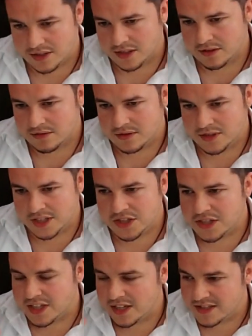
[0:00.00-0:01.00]
You know,
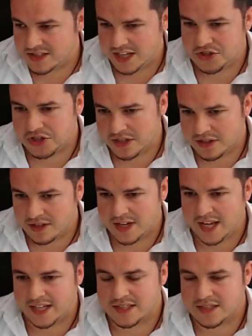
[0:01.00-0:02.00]
digitalization in the
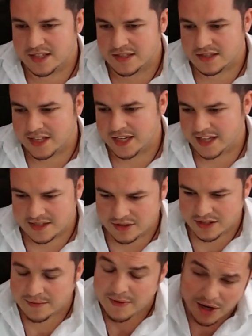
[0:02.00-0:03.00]
next years and decades.
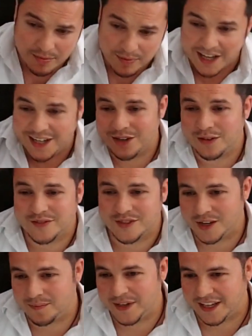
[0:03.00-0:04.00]
Okay, now I'm getting off
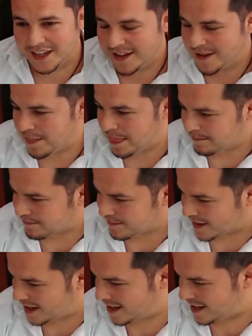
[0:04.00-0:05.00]
topic,
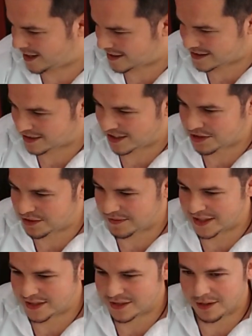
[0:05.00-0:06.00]
so I should really
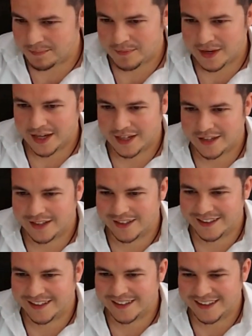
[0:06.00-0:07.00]
stop my
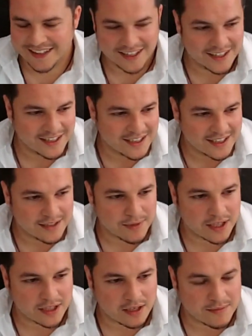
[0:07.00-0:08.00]
my
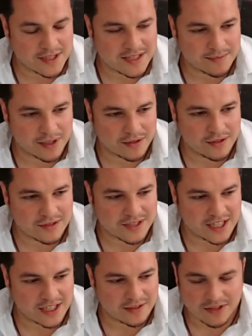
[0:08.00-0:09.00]
comments about those
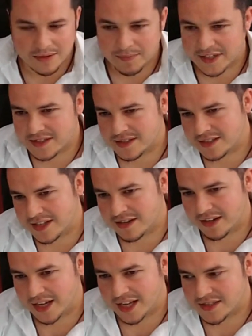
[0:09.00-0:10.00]
kind of topics here,
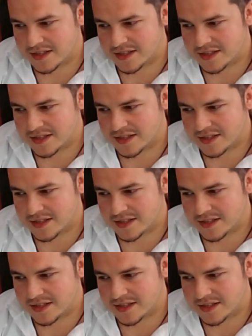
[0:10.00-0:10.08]
I guess.